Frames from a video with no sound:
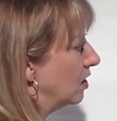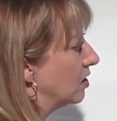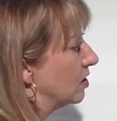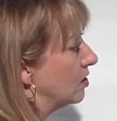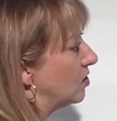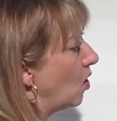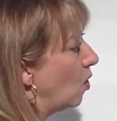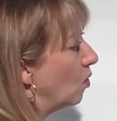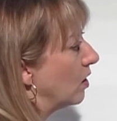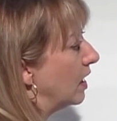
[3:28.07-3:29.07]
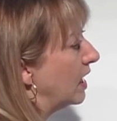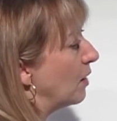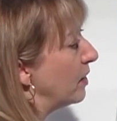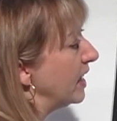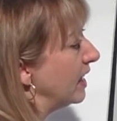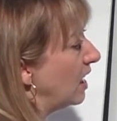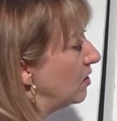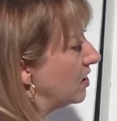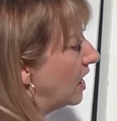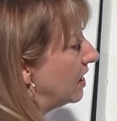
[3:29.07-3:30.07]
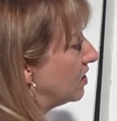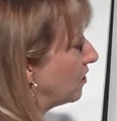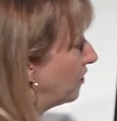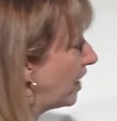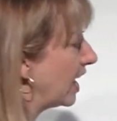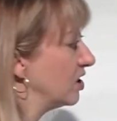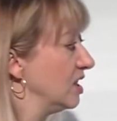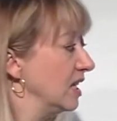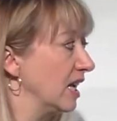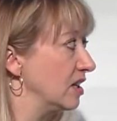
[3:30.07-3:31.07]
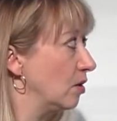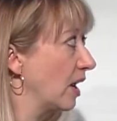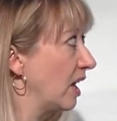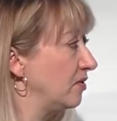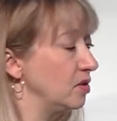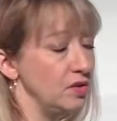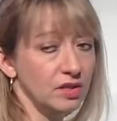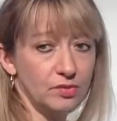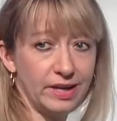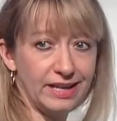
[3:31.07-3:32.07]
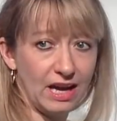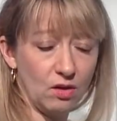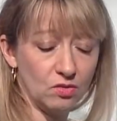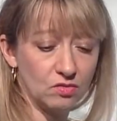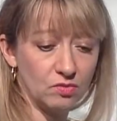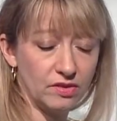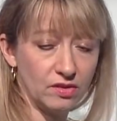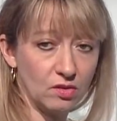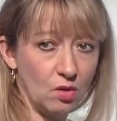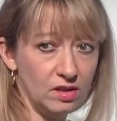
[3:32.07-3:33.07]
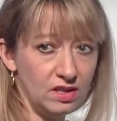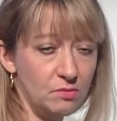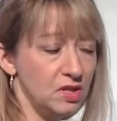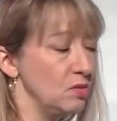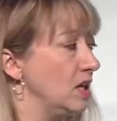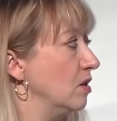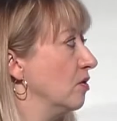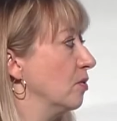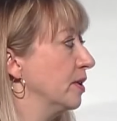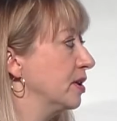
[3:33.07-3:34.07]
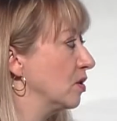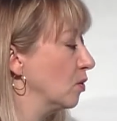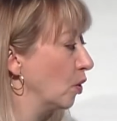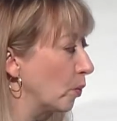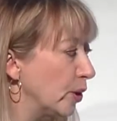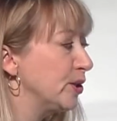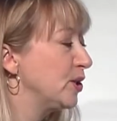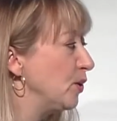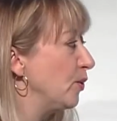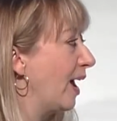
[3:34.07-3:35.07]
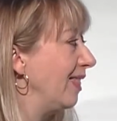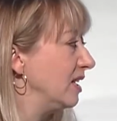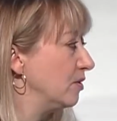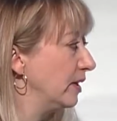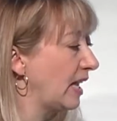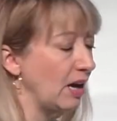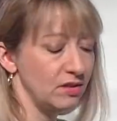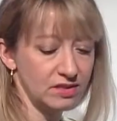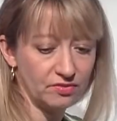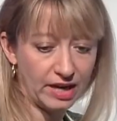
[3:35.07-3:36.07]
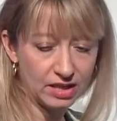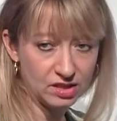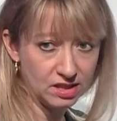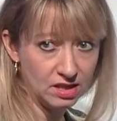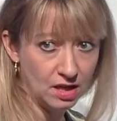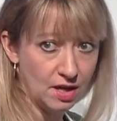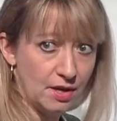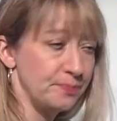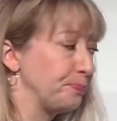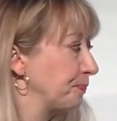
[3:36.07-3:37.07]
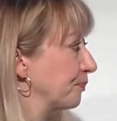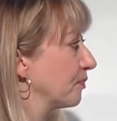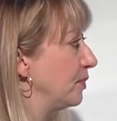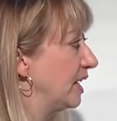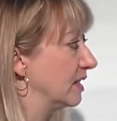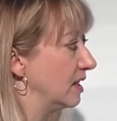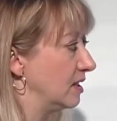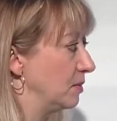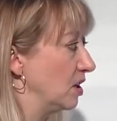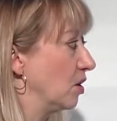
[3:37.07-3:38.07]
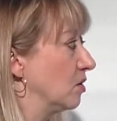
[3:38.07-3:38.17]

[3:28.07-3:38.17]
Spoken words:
So, and I'm writing it out as a fraction. Again, you don't have to. You could write it out with a colon in between or the word to. I like to write it out as a fraction, but it's up to you.